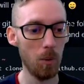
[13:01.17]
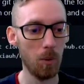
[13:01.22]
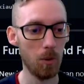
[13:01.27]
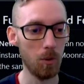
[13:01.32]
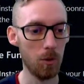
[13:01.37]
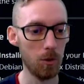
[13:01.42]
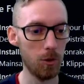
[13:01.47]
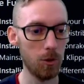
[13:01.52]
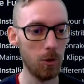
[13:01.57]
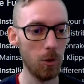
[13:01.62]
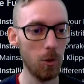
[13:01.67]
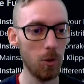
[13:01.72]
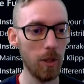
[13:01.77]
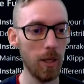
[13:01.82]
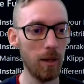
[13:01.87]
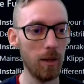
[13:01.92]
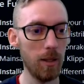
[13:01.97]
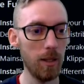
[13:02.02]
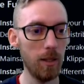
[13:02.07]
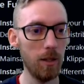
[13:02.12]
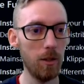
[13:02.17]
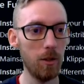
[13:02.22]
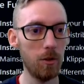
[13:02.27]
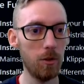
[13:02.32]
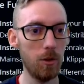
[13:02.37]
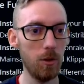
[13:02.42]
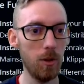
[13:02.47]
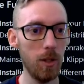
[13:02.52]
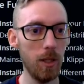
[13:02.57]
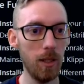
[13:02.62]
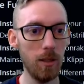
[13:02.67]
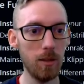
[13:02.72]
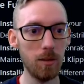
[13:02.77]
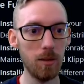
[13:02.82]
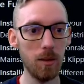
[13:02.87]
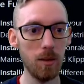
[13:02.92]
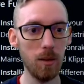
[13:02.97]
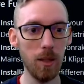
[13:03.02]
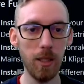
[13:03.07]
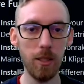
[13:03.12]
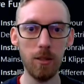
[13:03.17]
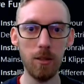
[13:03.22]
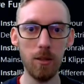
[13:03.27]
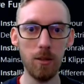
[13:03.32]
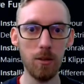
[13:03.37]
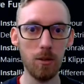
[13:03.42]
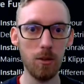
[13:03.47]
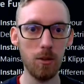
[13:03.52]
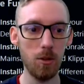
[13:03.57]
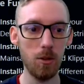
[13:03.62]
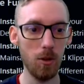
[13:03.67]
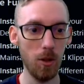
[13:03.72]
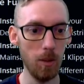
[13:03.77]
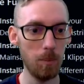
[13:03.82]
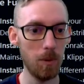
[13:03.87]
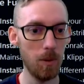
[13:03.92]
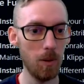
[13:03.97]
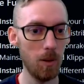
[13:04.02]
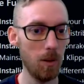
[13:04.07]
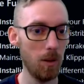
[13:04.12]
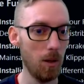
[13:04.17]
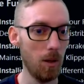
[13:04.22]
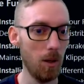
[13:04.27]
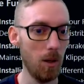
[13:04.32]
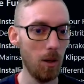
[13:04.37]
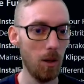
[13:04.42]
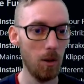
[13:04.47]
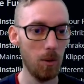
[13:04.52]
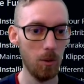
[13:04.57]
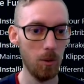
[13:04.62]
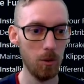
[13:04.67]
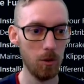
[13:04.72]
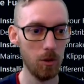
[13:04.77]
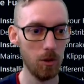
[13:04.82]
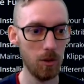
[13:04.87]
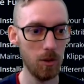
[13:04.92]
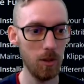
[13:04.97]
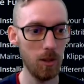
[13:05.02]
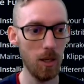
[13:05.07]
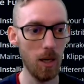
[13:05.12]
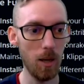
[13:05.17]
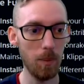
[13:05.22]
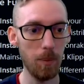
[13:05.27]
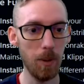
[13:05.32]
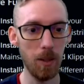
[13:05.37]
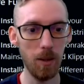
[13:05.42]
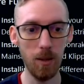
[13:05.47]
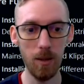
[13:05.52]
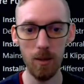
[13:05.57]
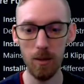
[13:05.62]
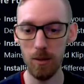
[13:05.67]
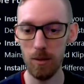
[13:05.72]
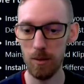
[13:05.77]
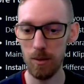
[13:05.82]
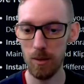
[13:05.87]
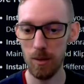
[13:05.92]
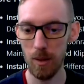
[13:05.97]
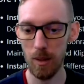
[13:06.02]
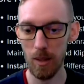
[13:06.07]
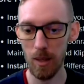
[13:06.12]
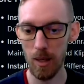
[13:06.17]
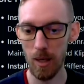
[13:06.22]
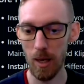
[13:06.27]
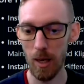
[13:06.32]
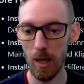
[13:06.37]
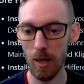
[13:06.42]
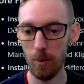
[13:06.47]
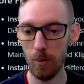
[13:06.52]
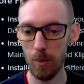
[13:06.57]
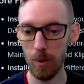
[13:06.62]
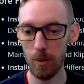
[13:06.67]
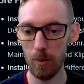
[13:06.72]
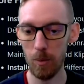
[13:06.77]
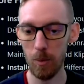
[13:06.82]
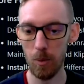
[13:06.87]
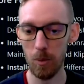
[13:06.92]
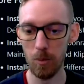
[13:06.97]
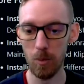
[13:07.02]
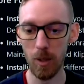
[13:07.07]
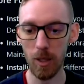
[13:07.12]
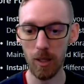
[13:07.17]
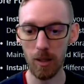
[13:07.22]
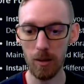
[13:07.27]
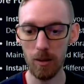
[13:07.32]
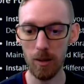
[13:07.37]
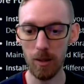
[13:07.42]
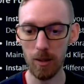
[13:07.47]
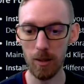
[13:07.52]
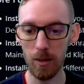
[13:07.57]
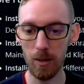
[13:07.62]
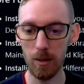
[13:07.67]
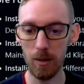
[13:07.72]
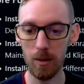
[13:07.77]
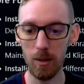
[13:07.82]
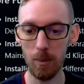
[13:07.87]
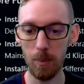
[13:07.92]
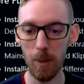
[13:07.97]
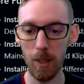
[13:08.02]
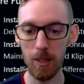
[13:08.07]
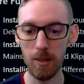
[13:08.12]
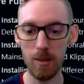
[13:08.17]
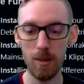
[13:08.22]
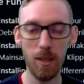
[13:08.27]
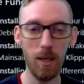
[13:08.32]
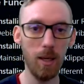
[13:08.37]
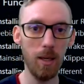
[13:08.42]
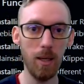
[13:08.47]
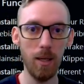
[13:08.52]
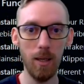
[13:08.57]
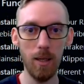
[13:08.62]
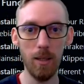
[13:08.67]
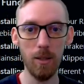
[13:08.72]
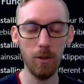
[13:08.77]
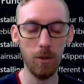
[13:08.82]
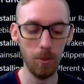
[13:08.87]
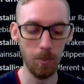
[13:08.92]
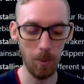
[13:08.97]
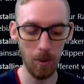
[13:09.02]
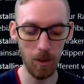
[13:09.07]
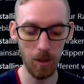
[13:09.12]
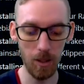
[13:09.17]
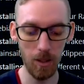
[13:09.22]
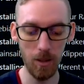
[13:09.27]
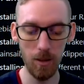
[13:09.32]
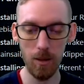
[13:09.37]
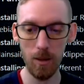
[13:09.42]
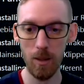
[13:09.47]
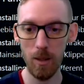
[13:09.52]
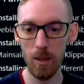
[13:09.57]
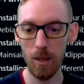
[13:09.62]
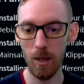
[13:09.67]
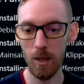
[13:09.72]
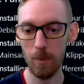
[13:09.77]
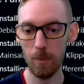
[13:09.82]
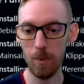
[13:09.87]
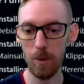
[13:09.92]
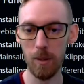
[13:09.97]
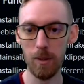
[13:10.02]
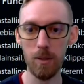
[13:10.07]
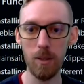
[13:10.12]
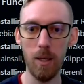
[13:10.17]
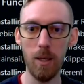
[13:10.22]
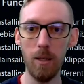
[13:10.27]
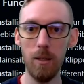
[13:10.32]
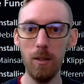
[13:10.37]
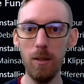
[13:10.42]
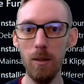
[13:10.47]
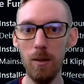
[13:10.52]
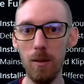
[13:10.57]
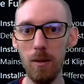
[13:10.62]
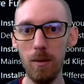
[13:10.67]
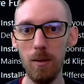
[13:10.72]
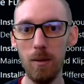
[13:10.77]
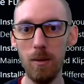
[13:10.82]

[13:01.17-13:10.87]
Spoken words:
We're going to scroll down here to the installation script. We'll just copy this and we will right click to paste that into PuTTY and press enter.